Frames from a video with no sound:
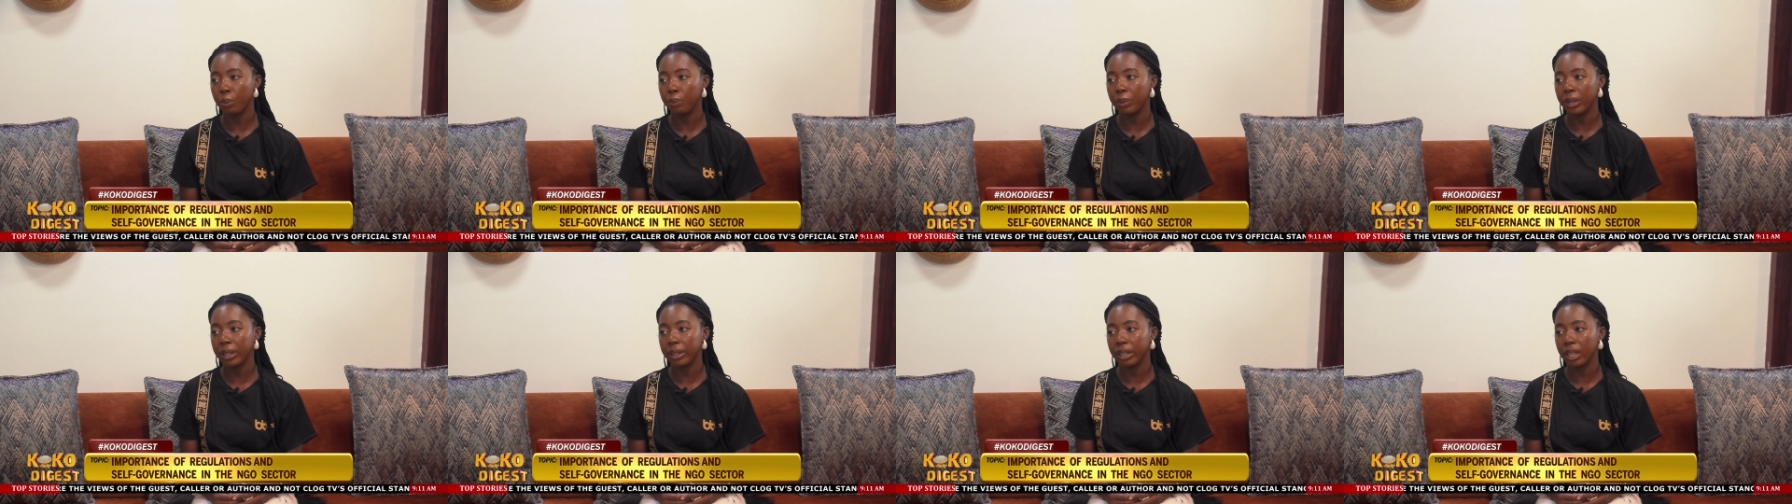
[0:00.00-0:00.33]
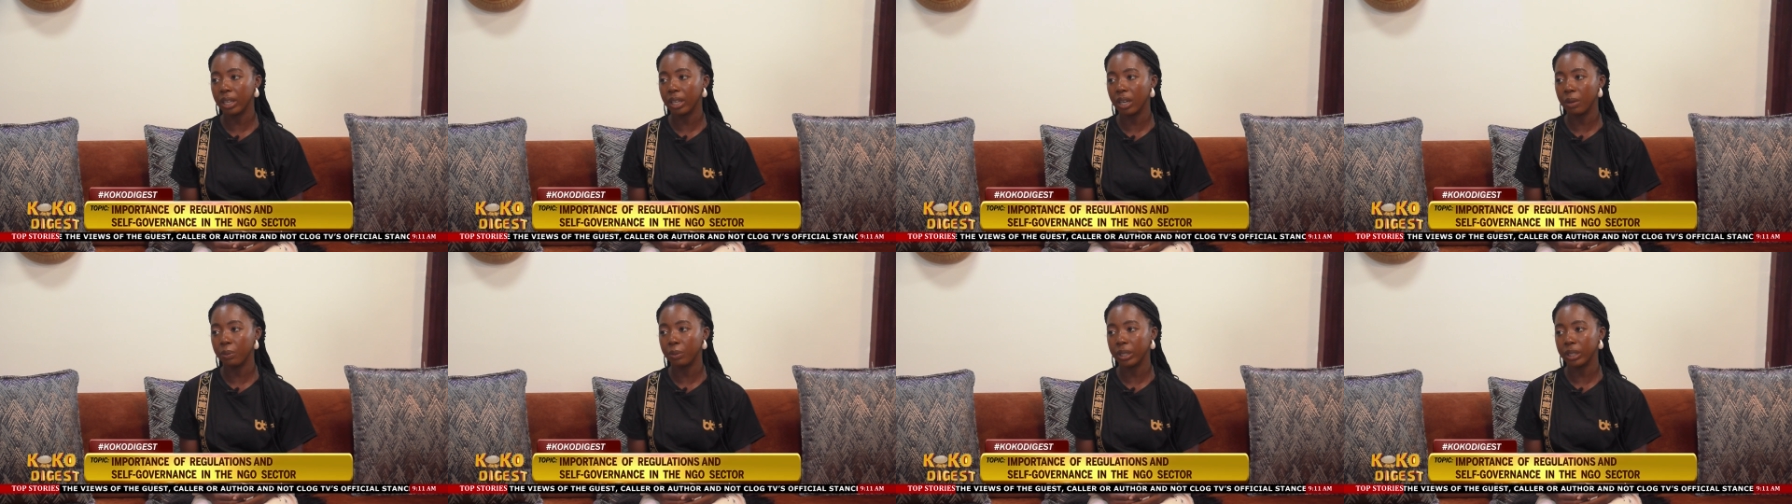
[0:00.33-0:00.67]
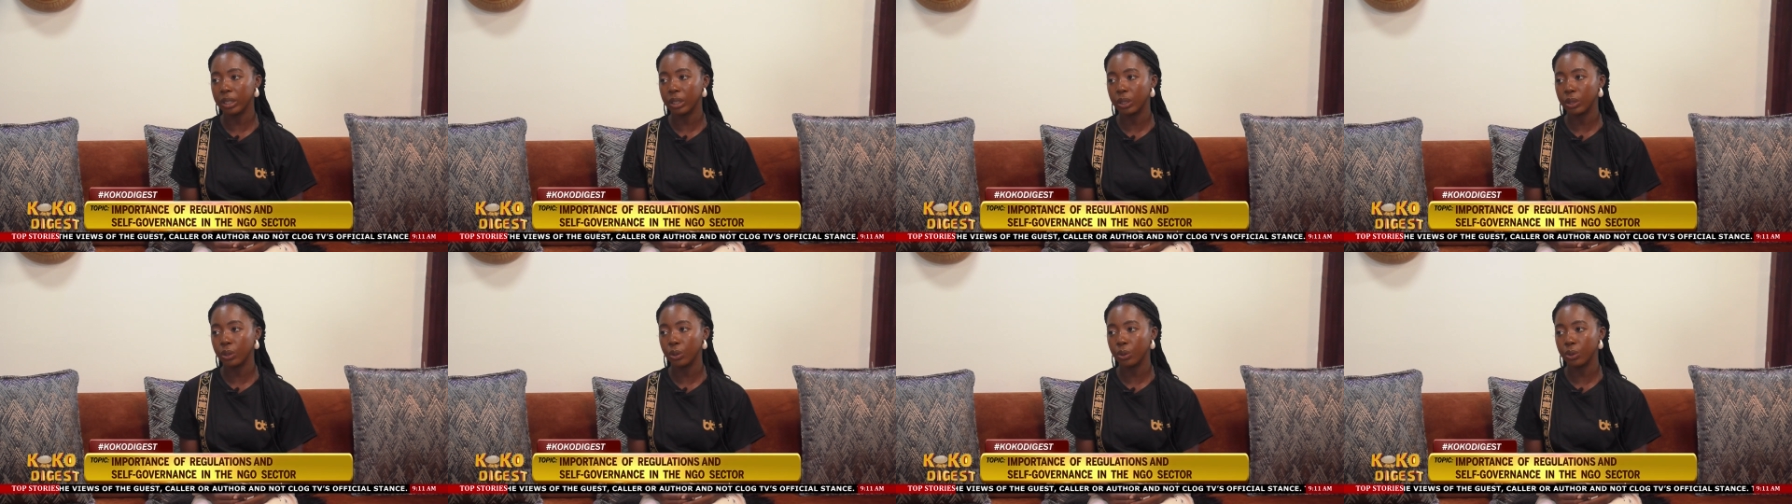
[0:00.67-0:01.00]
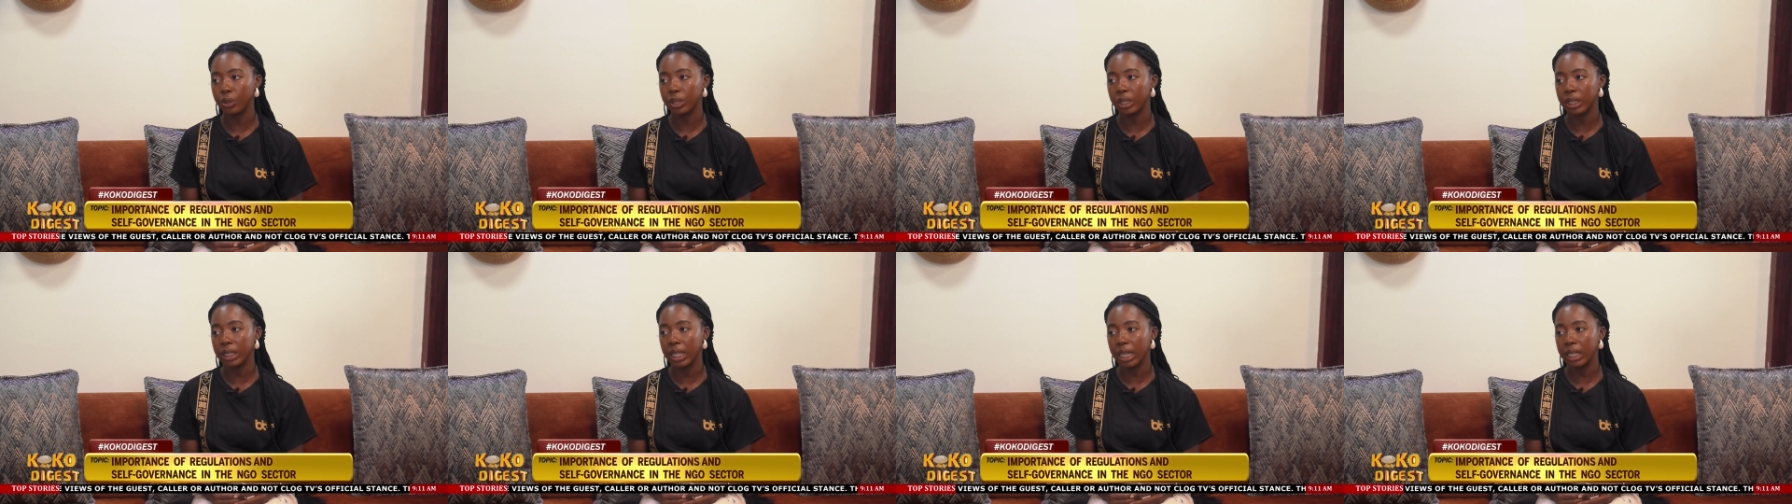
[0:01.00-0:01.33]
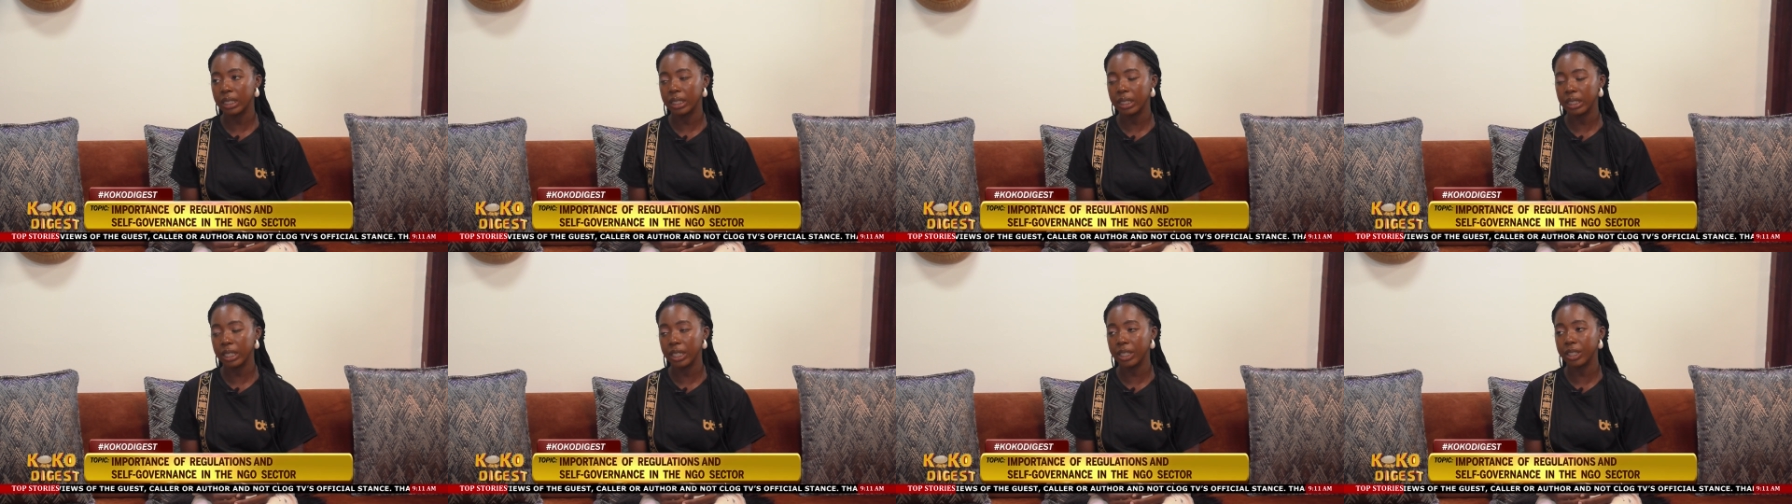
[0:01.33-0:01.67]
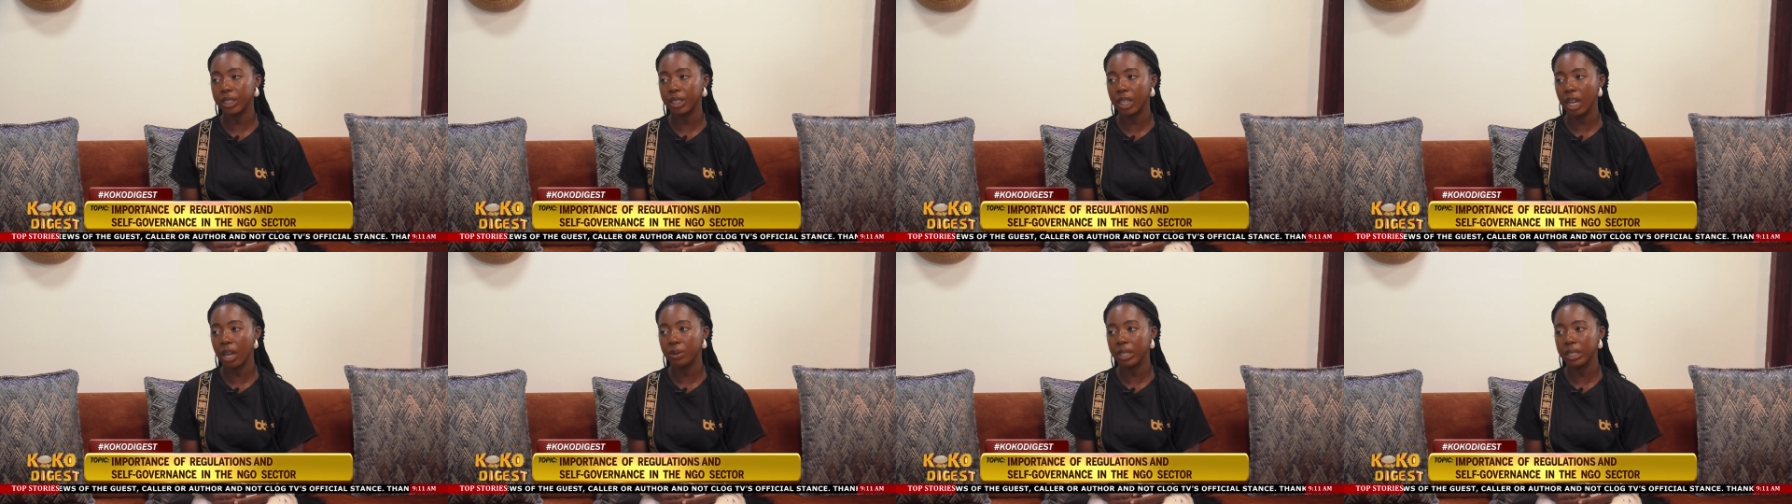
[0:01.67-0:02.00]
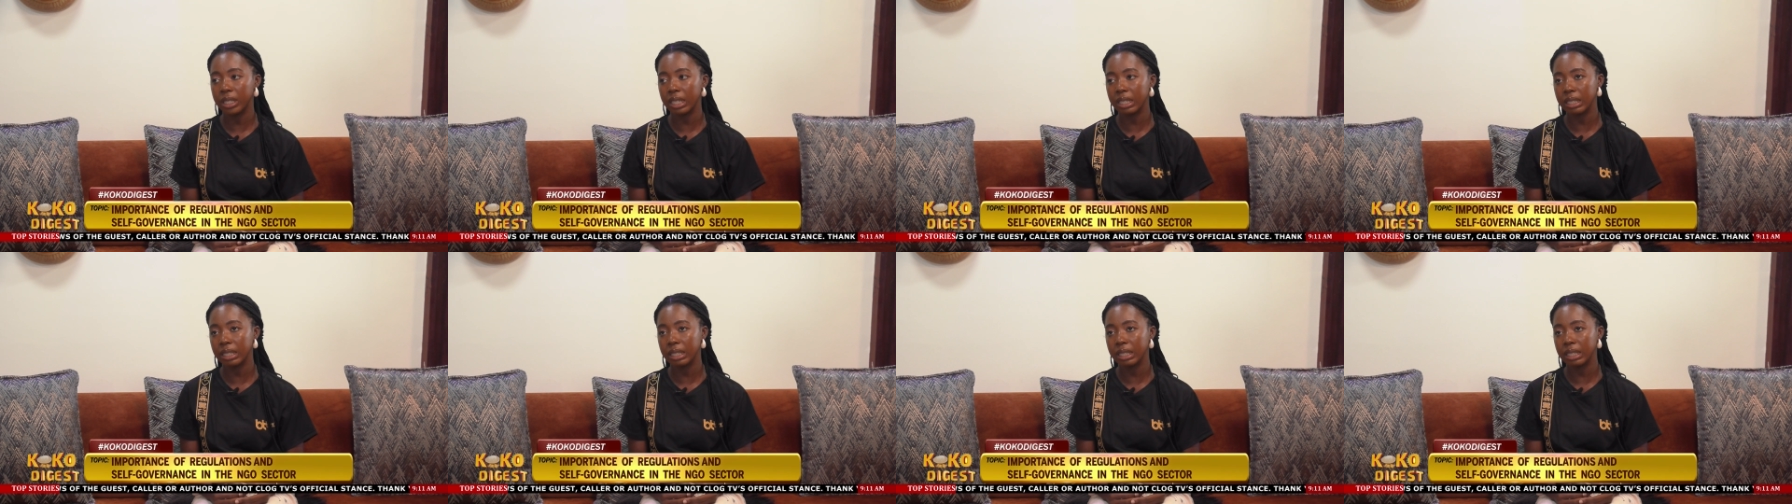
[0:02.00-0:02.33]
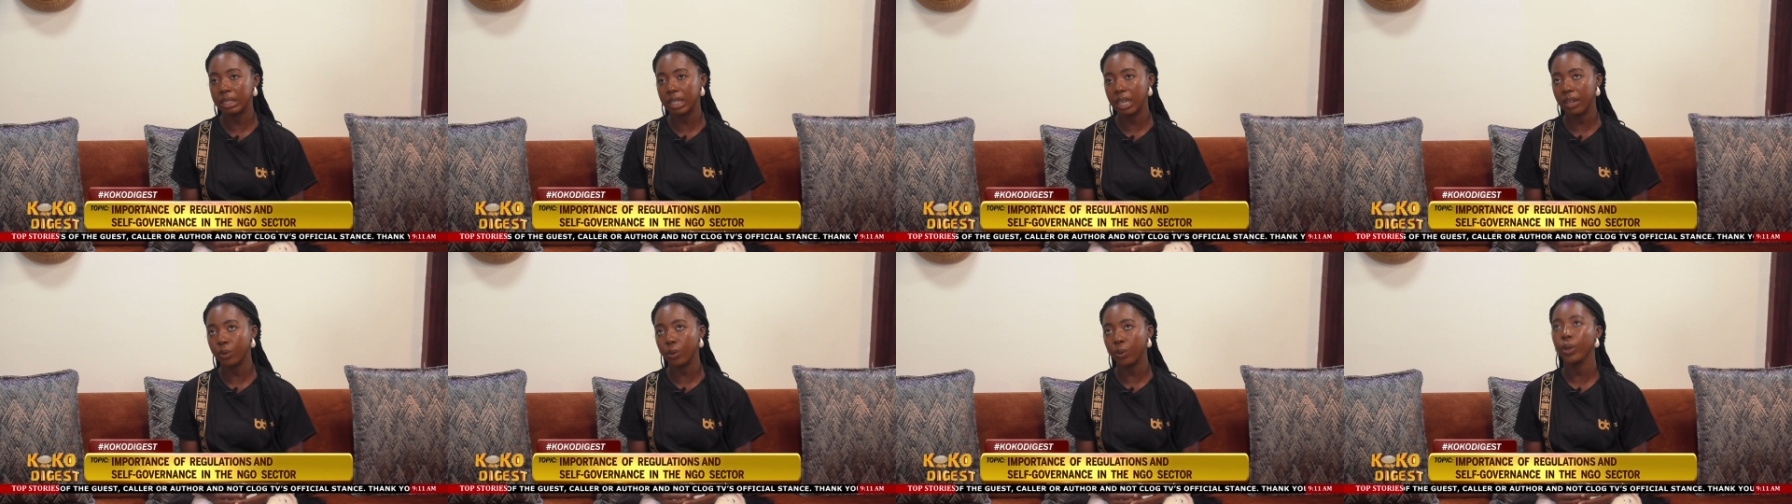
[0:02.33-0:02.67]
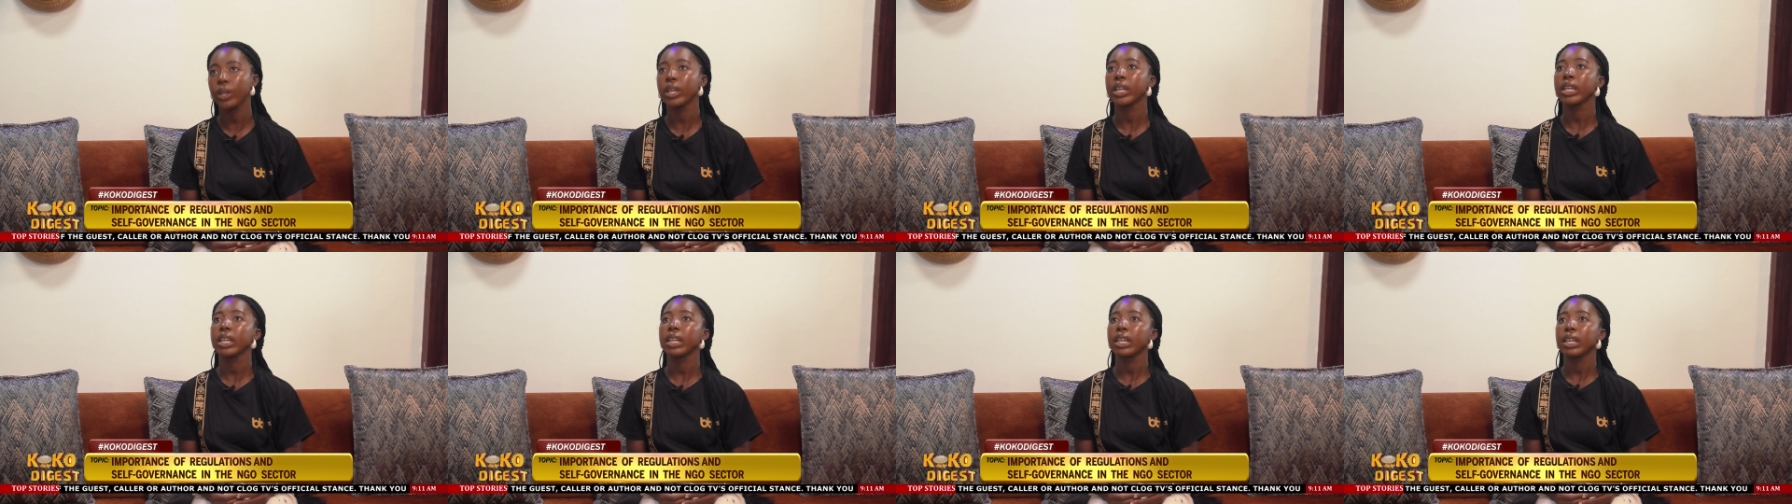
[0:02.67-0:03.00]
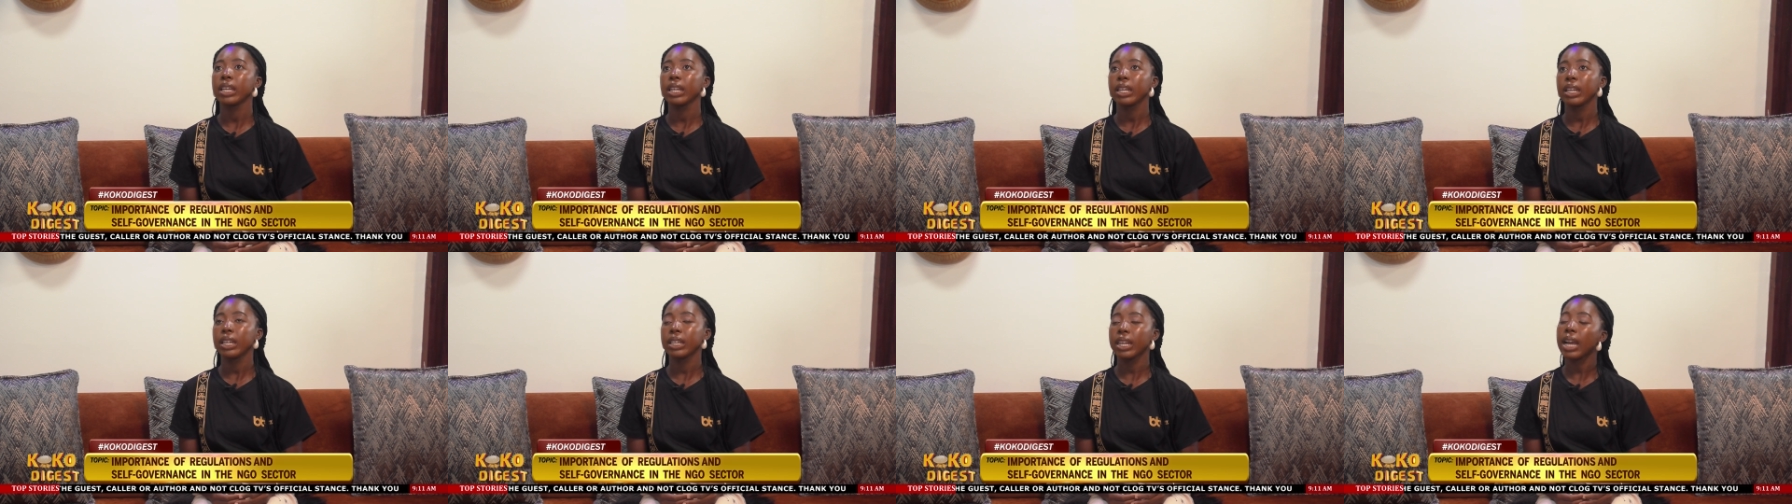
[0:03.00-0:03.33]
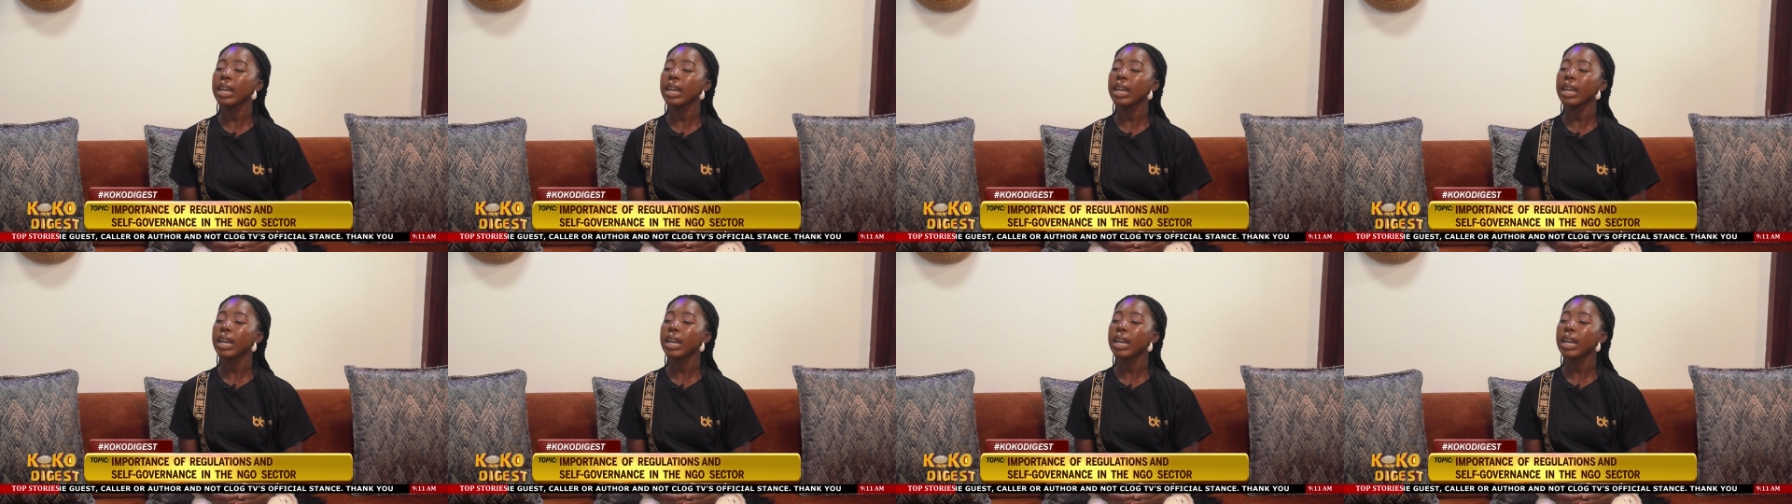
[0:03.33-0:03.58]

helping them with those their stationaries and stuff. So okay.